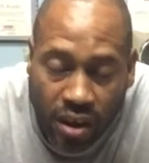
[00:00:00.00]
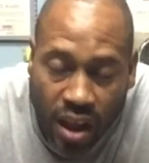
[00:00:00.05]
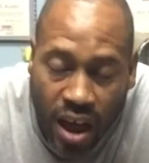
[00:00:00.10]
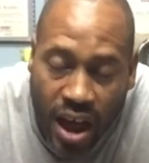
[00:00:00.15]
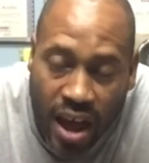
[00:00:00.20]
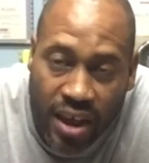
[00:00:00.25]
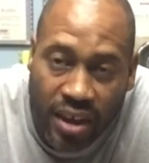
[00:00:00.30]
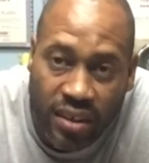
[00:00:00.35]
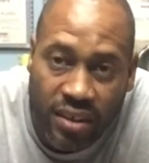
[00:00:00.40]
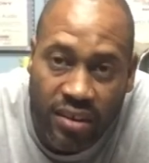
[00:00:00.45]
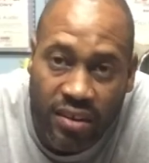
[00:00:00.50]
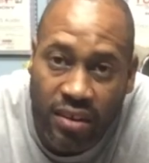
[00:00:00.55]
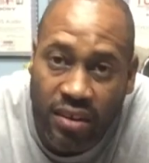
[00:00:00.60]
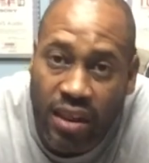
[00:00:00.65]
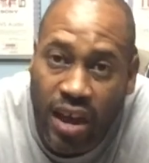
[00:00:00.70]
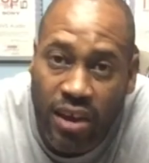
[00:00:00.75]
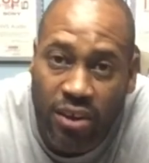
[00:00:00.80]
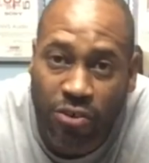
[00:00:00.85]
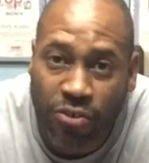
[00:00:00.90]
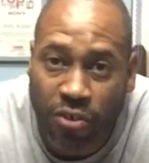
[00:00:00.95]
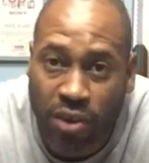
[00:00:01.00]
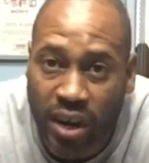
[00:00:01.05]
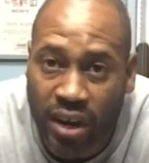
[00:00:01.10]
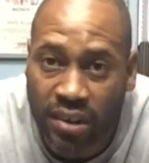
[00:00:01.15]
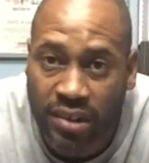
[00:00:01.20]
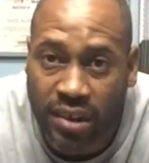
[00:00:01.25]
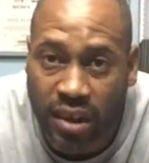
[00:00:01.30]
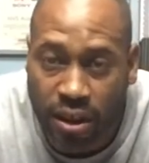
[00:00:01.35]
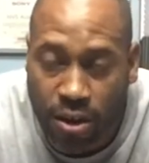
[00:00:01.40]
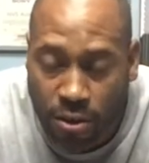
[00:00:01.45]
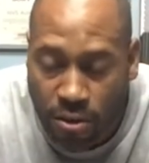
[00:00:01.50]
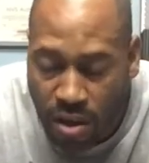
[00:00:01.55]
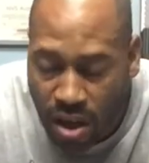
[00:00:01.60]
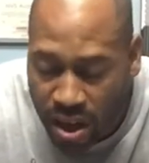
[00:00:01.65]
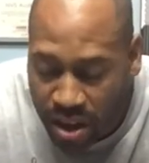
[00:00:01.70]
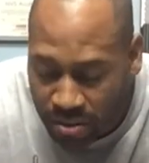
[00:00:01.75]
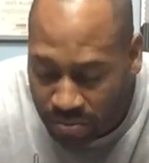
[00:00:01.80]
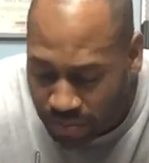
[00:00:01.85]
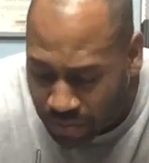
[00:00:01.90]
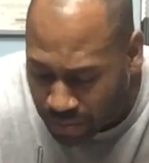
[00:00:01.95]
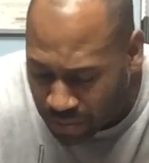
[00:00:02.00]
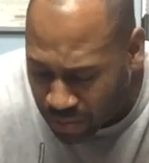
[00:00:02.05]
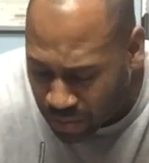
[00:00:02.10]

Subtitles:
a lot. There's a lot of trainings that go on.